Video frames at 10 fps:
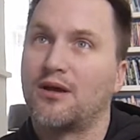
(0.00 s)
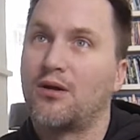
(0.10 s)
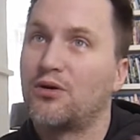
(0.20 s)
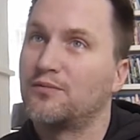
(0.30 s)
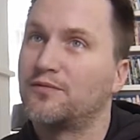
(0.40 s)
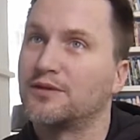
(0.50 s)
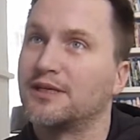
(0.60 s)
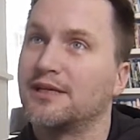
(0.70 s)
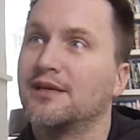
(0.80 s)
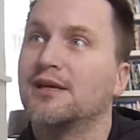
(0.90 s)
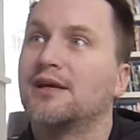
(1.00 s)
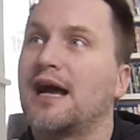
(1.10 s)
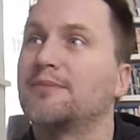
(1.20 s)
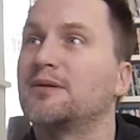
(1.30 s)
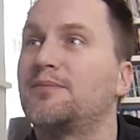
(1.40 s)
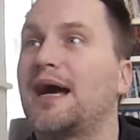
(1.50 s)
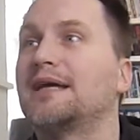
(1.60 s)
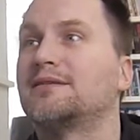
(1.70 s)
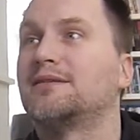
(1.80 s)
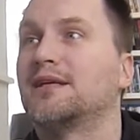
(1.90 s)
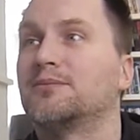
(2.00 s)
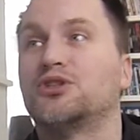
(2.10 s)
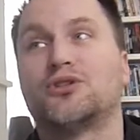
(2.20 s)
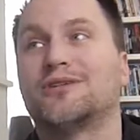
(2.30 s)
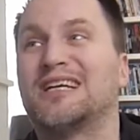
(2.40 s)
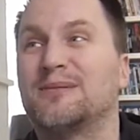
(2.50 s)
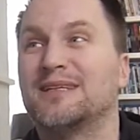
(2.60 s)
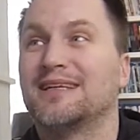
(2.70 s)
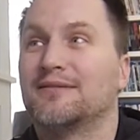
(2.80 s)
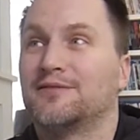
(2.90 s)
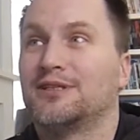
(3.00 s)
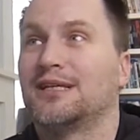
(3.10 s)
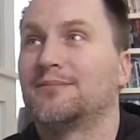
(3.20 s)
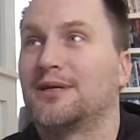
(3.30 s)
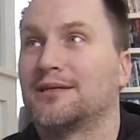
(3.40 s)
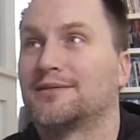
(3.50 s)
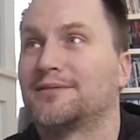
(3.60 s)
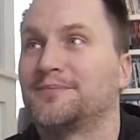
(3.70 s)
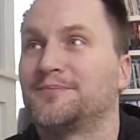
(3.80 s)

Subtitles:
Hopefully, I'm going to buy it today. I'm going to show you how I'm going to get it for 10 bucks.